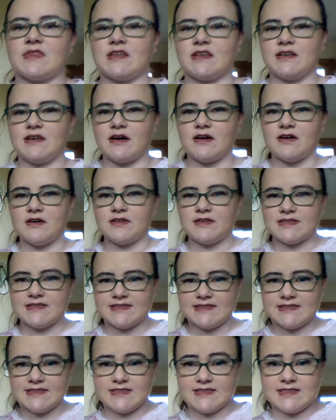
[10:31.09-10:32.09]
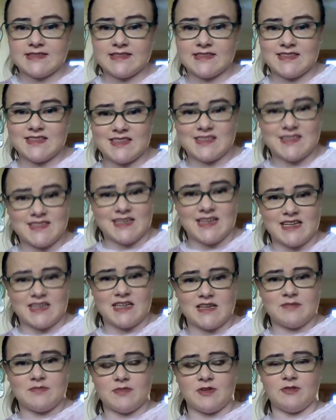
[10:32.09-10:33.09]
y'all, this is the
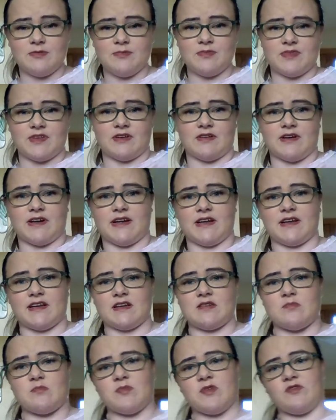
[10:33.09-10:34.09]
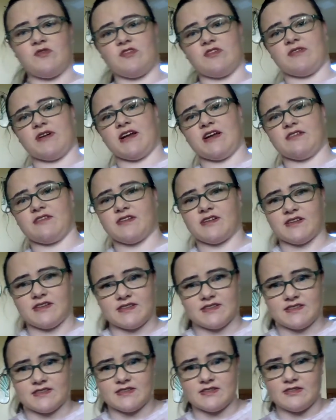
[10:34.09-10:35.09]
time. Oops, sorry. I'm moving around.
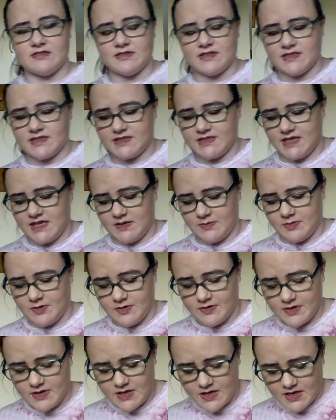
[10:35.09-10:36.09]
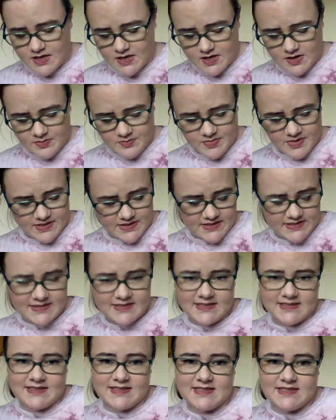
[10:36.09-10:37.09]
This is all on a table. But this
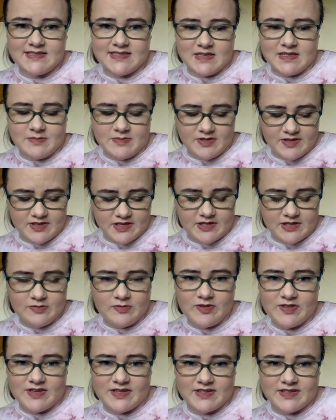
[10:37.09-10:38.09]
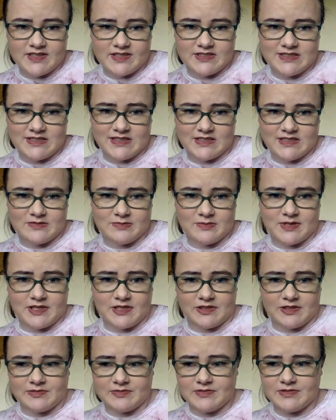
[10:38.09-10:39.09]
is the time of the year when the addiction gets
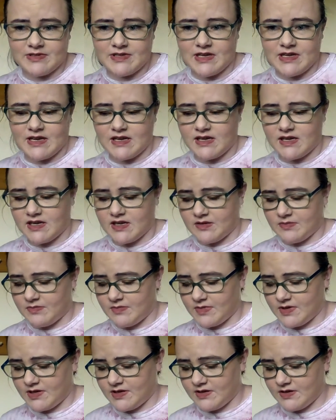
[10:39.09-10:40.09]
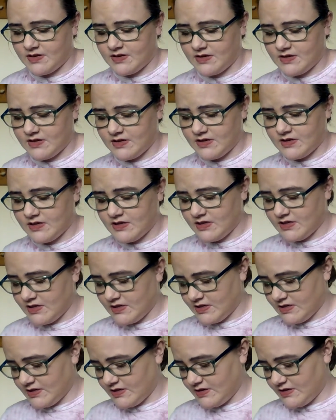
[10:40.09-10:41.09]
real. Um,
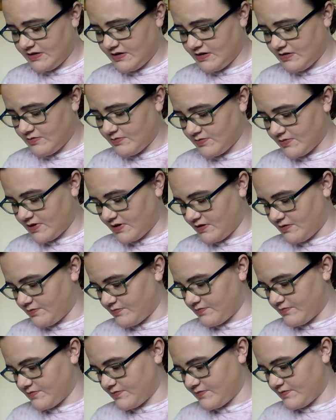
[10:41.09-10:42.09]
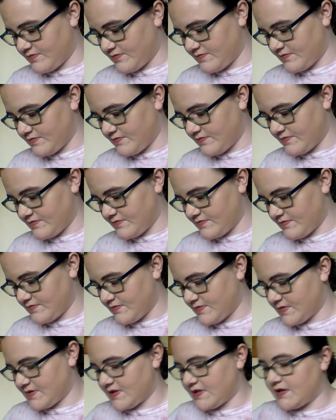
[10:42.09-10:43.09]
you know, oh,
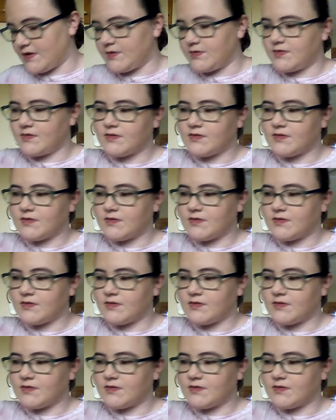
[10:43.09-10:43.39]
that,